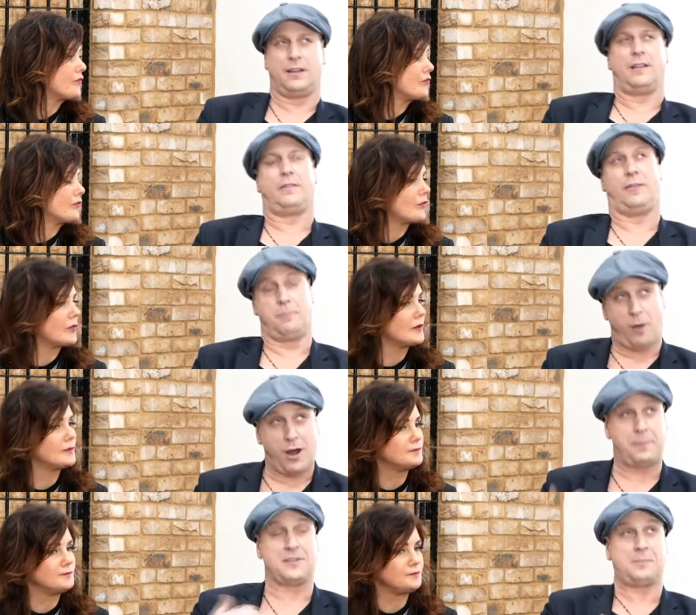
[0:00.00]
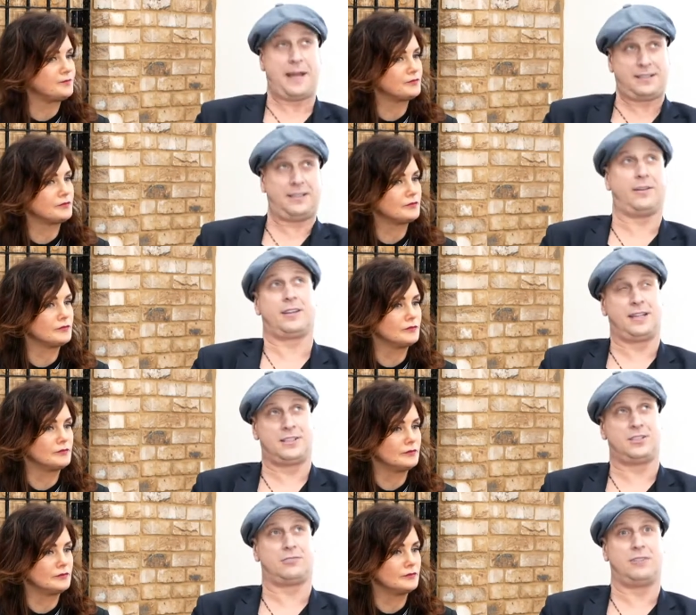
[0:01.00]
Speaker 1: from my perspective, I think it's
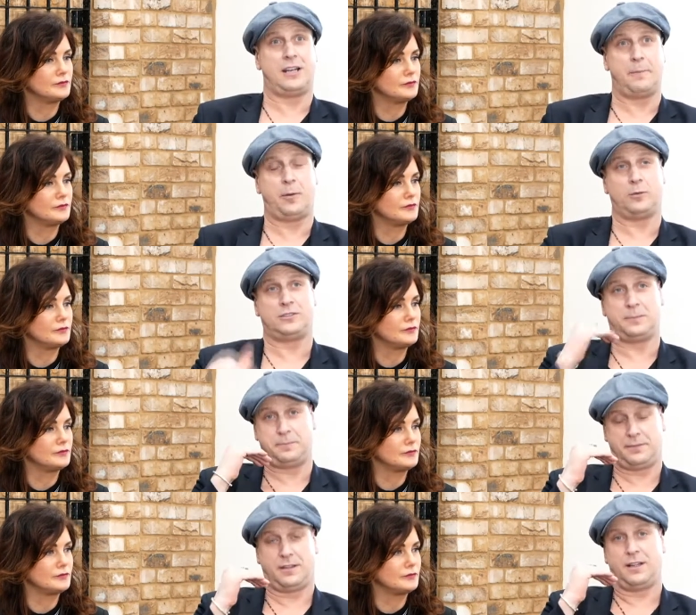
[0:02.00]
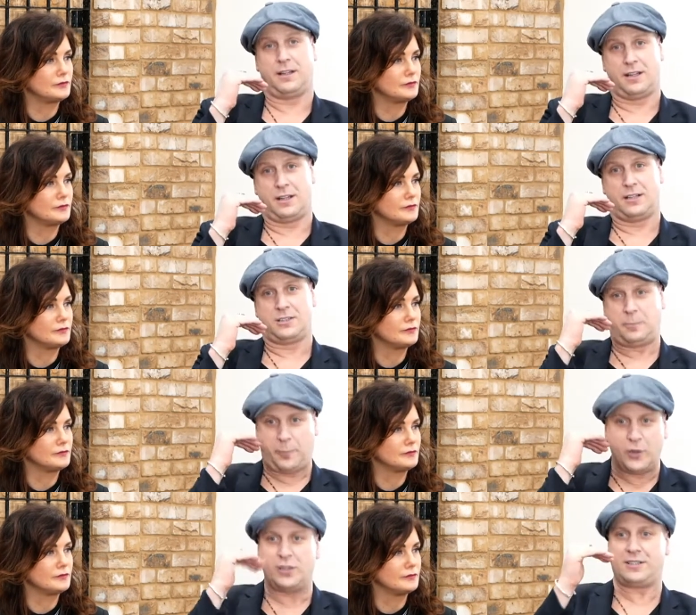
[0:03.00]
just really important to to
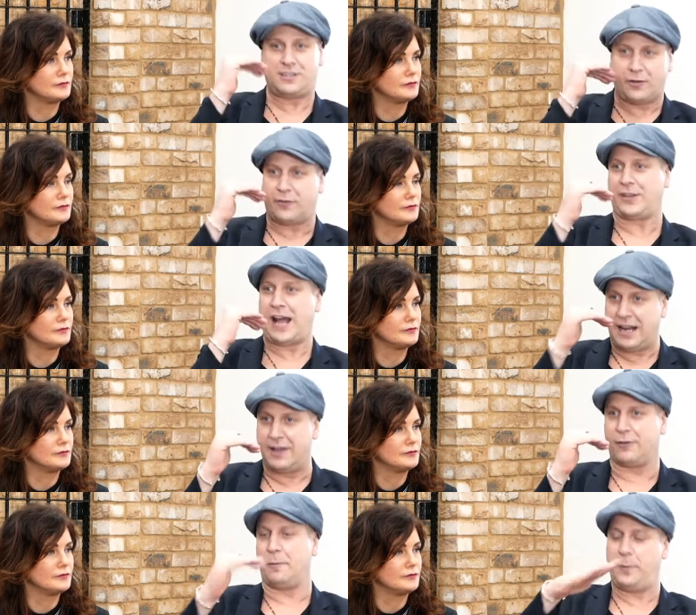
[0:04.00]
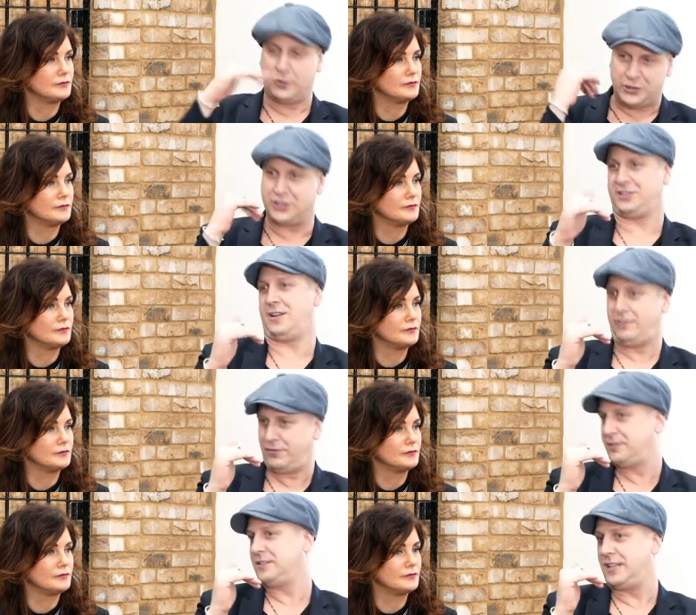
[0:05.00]
put yourself on that level and push yourself.
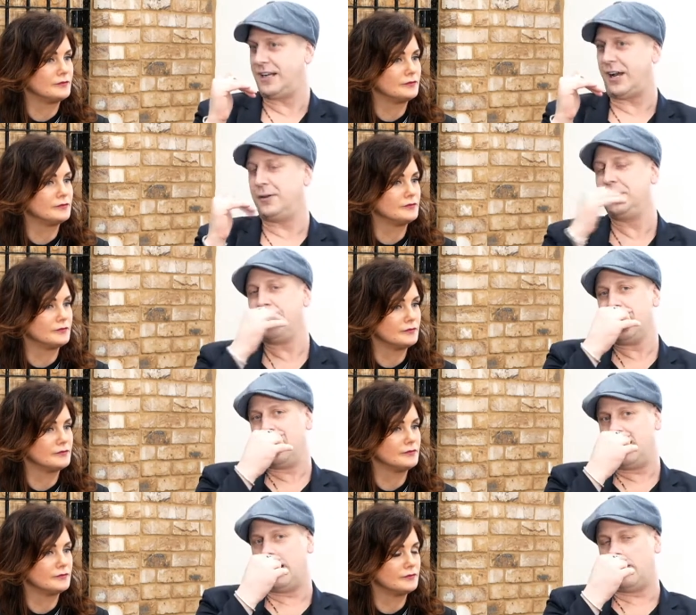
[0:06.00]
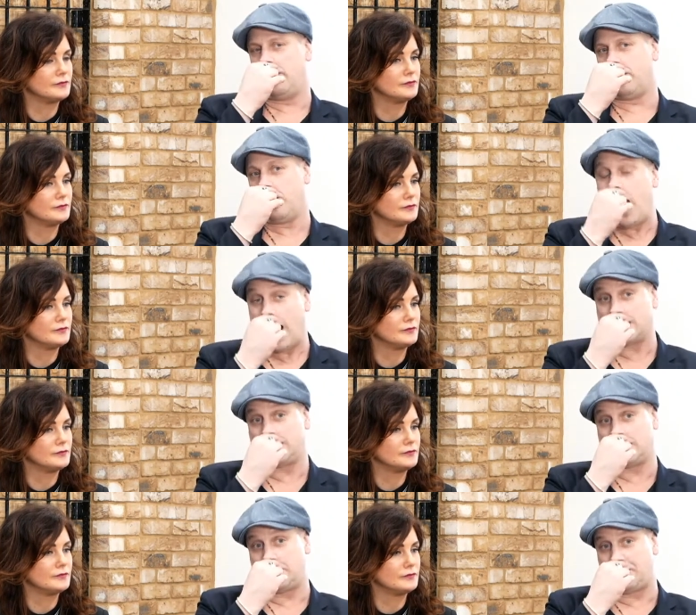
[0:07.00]
You know, you know, for
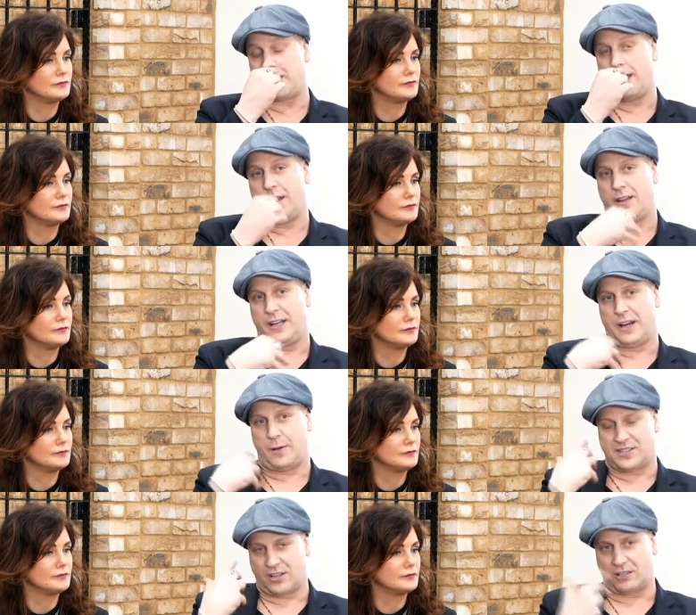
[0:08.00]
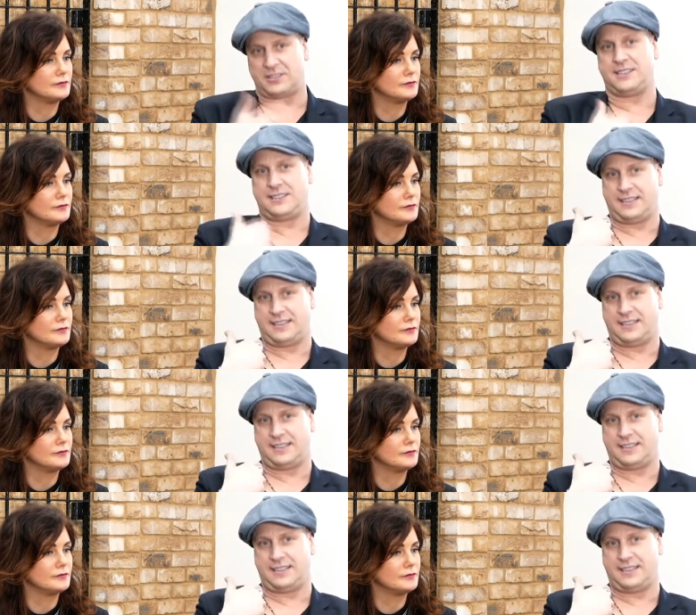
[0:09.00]
us, you know, as an artistic